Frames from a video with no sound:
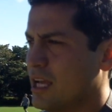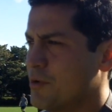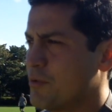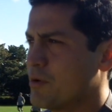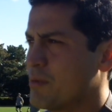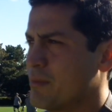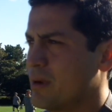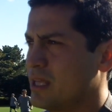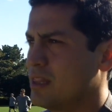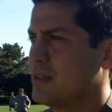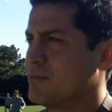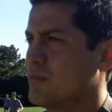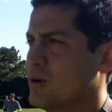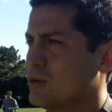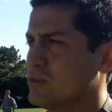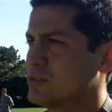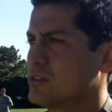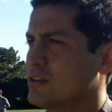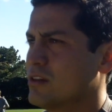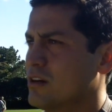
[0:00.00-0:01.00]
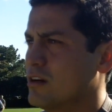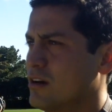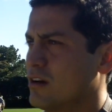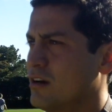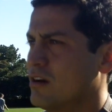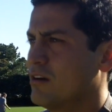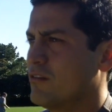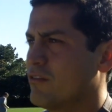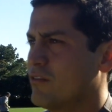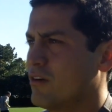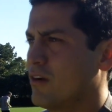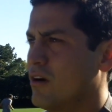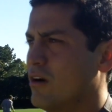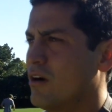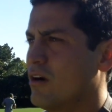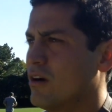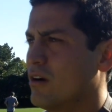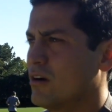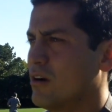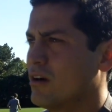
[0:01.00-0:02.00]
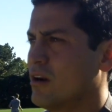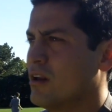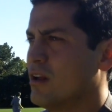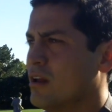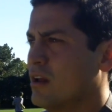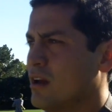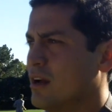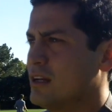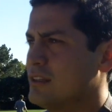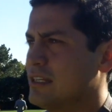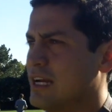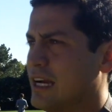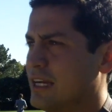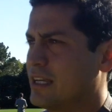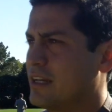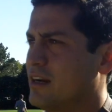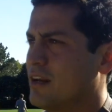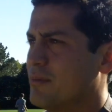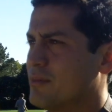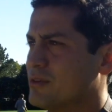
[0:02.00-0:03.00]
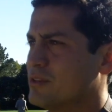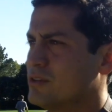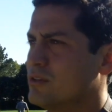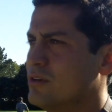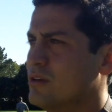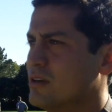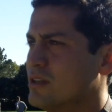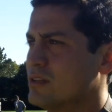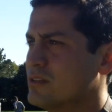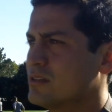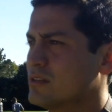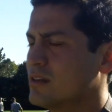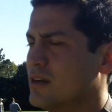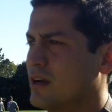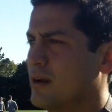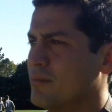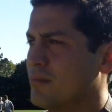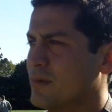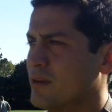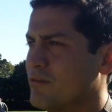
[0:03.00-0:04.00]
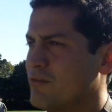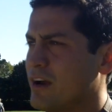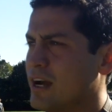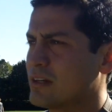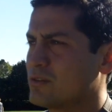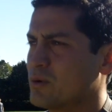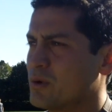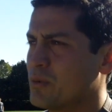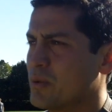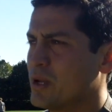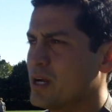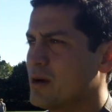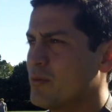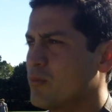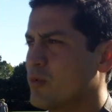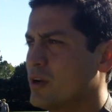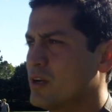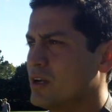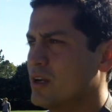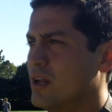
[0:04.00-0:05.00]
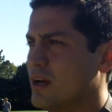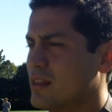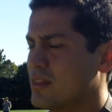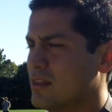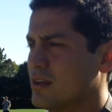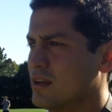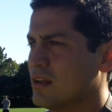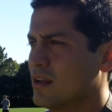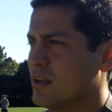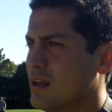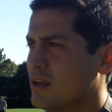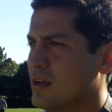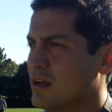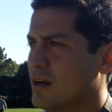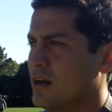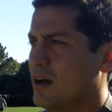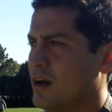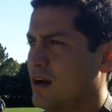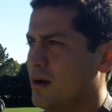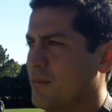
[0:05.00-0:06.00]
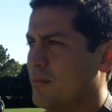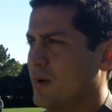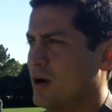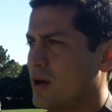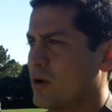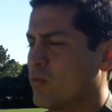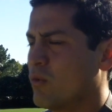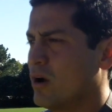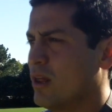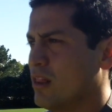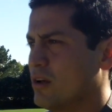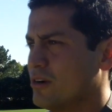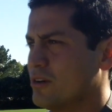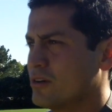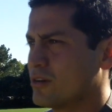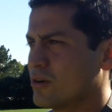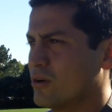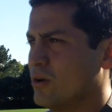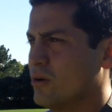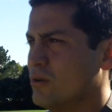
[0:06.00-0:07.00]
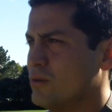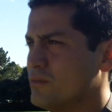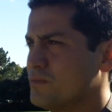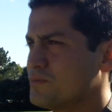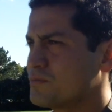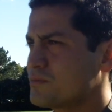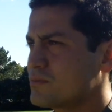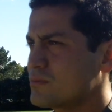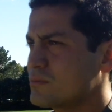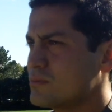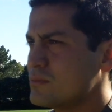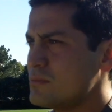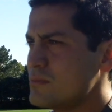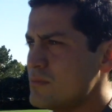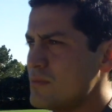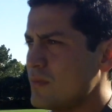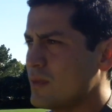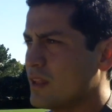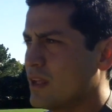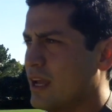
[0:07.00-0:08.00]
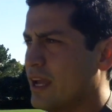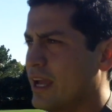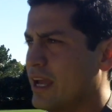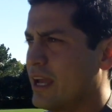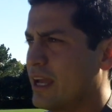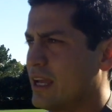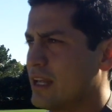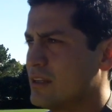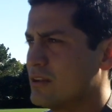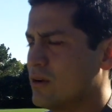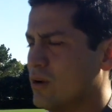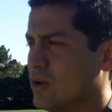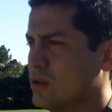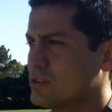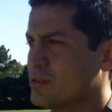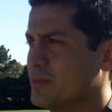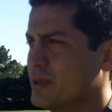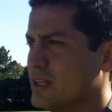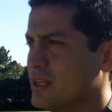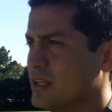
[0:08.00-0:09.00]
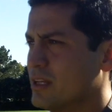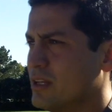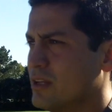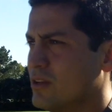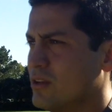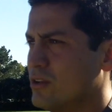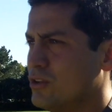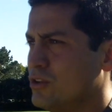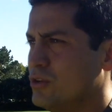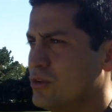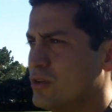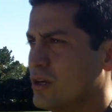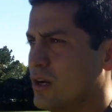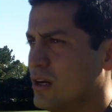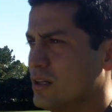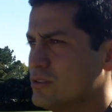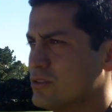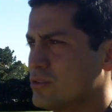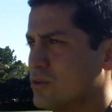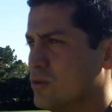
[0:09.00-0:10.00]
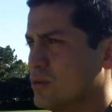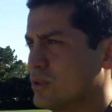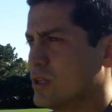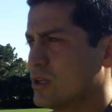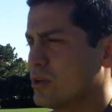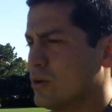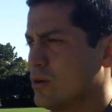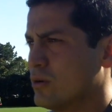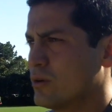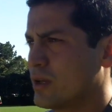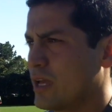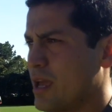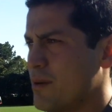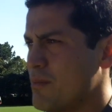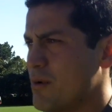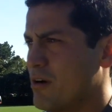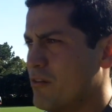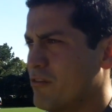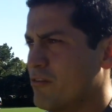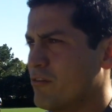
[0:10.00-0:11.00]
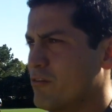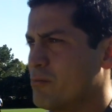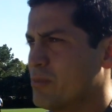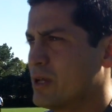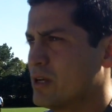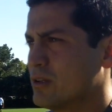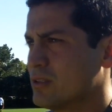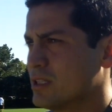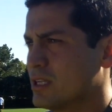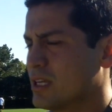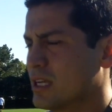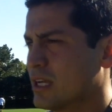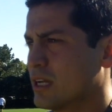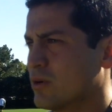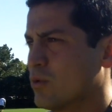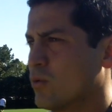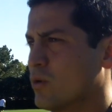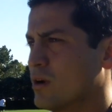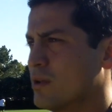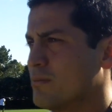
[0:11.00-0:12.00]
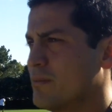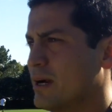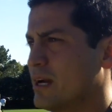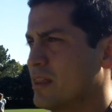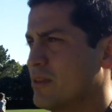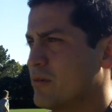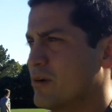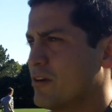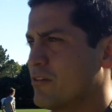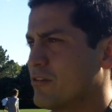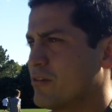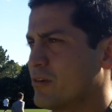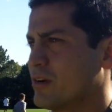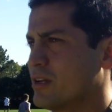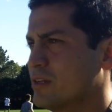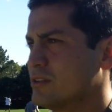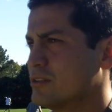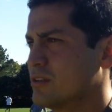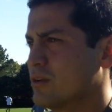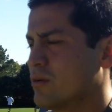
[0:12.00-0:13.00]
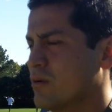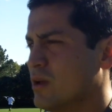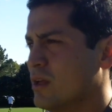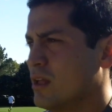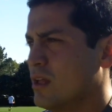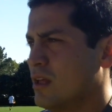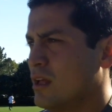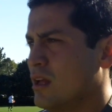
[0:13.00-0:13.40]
and we made the most of our attacking opportunities. Um, in fact, we went up one to nothing um, on a well-earned goal. And ultimately, UConn's only goal came off of a penalty kick awarded by the referee. So